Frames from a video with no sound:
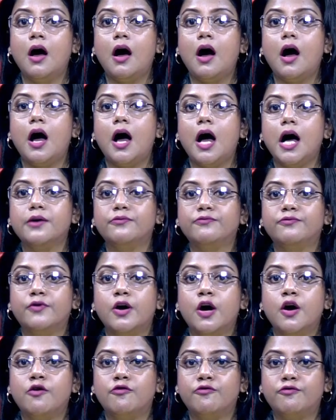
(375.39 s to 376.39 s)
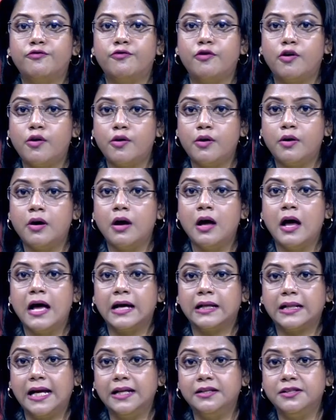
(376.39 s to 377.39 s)
a hub for
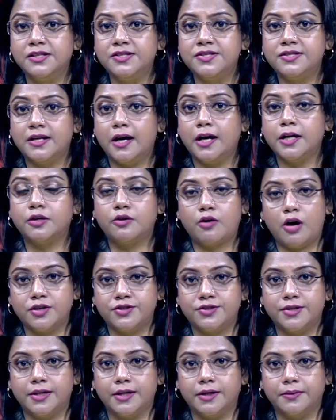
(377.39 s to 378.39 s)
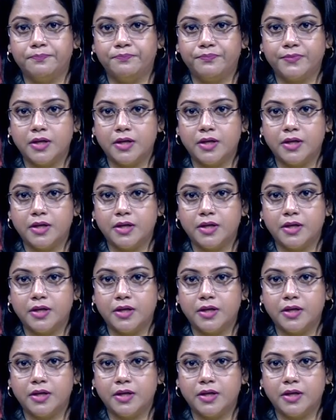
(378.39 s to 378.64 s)
clandestine crossing.